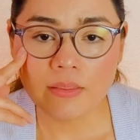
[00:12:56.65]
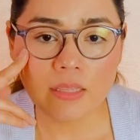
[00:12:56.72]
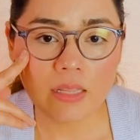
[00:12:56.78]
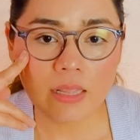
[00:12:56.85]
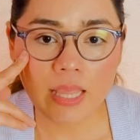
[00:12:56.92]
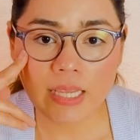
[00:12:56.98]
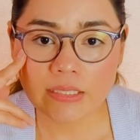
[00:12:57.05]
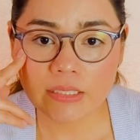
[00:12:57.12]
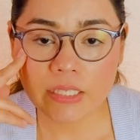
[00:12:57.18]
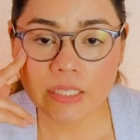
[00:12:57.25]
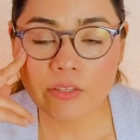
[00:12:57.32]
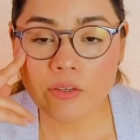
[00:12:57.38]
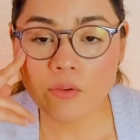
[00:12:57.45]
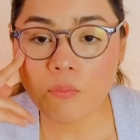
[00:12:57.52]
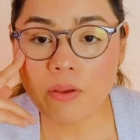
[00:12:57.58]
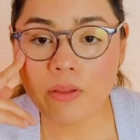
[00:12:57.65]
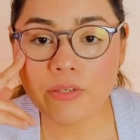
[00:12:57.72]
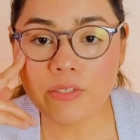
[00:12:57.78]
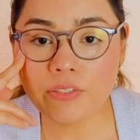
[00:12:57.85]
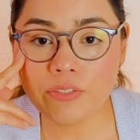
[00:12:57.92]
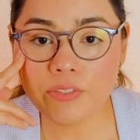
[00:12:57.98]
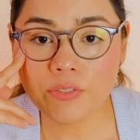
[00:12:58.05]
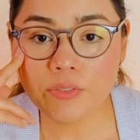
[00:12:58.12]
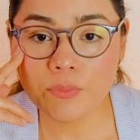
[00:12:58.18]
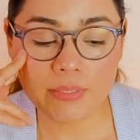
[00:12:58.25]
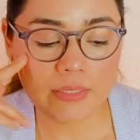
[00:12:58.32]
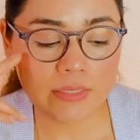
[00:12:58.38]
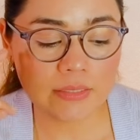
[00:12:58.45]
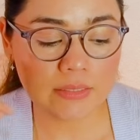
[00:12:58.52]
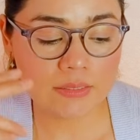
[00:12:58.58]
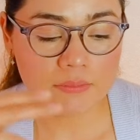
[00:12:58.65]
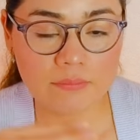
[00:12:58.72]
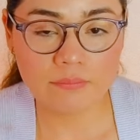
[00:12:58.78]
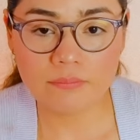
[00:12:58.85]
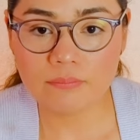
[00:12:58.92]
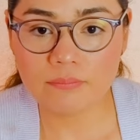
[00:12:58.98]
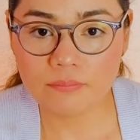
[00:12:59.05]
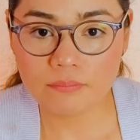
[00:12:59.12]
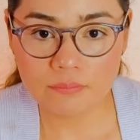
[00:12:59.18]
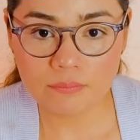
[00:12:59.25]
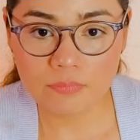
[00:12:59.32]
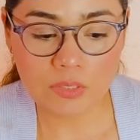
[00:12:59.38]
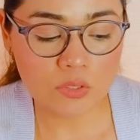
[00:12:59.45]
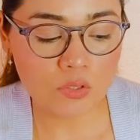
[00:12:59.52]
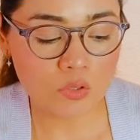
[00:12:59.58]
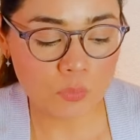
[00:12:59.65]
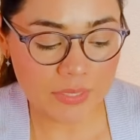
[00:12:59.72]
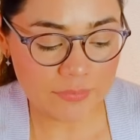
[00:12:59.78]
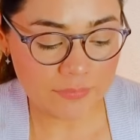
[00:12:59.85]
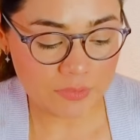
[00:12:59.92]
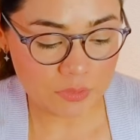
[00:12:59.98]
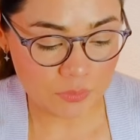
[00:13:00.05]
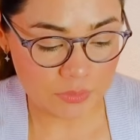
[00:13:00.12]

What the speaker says: The last thing you want to do is the Three of